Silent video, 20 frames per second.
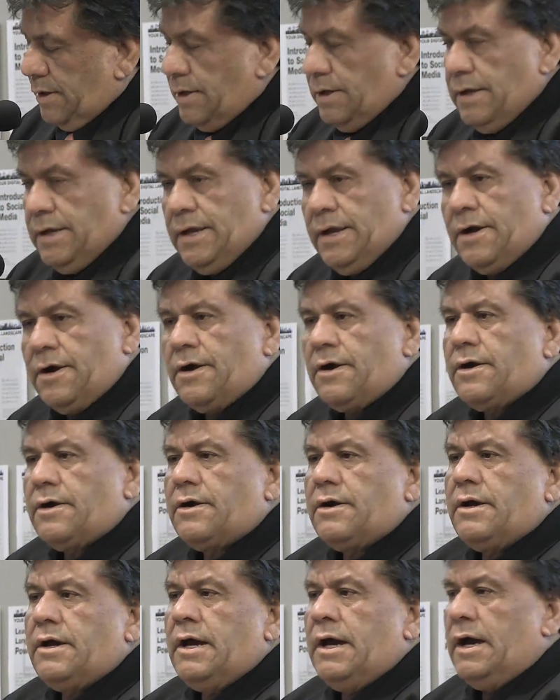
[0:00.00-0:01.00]
Here,
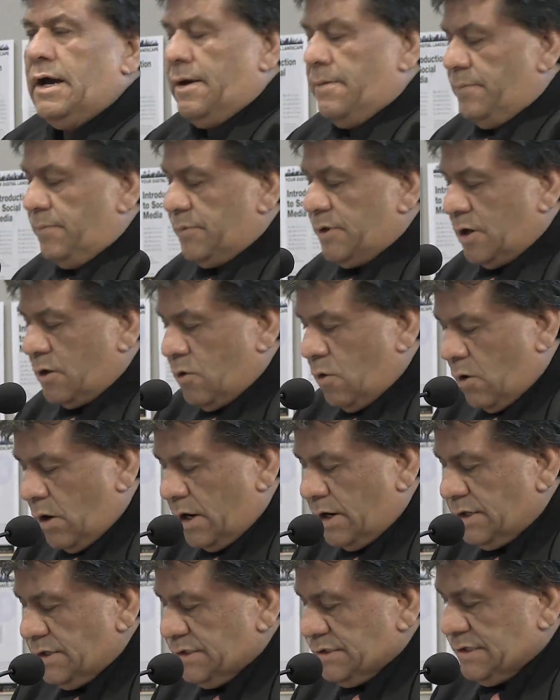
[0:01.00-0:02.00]
the
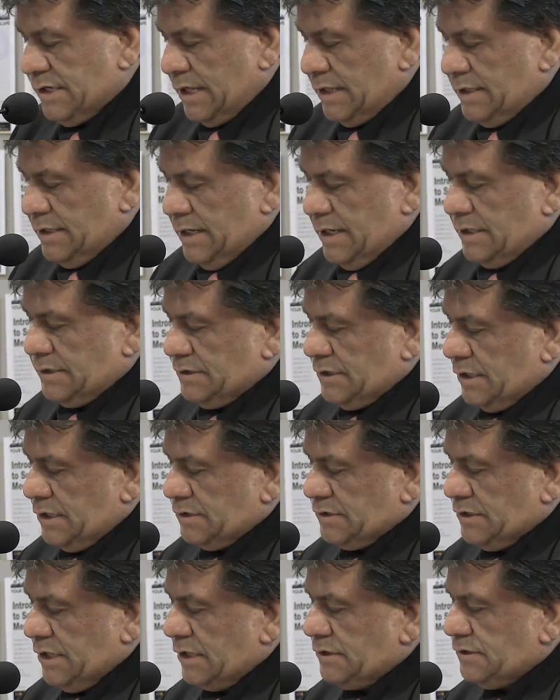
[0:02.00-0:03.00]
court said this: it
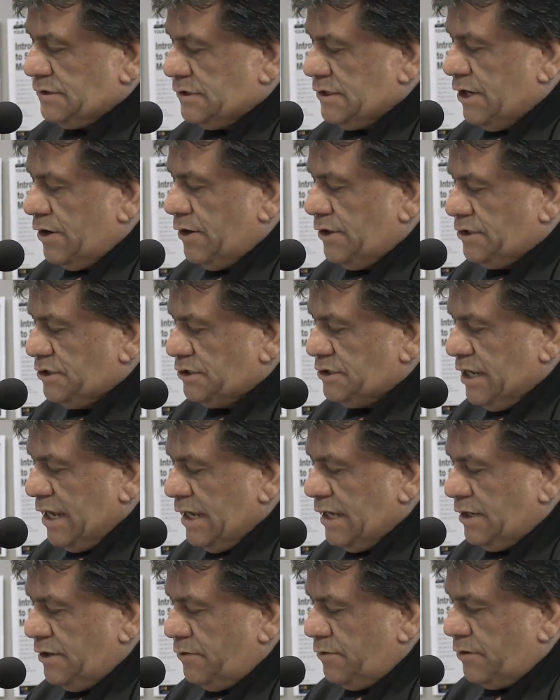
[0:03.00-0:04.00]
is necessary to
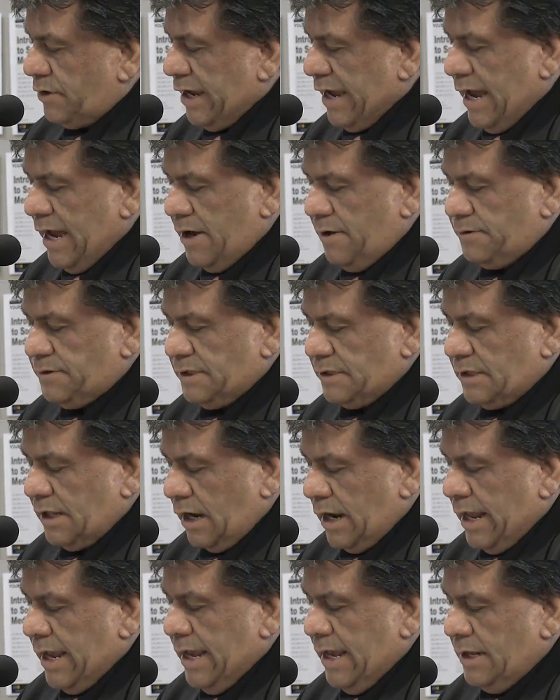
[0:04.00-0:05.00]
take into account that the
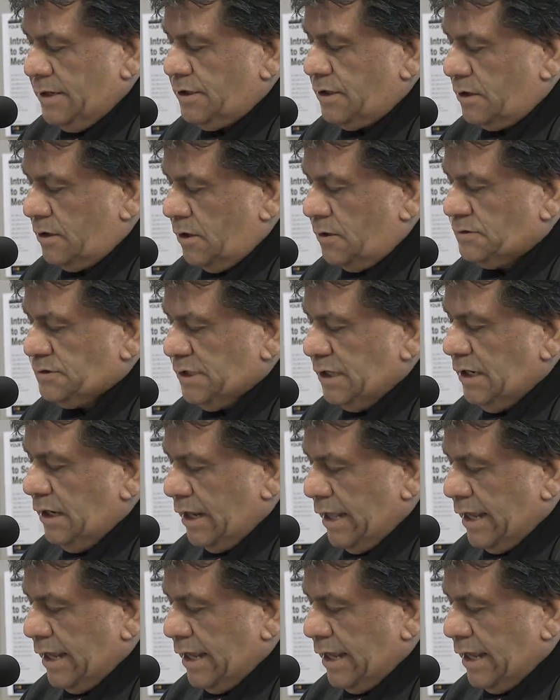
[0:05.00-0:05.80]
land is closely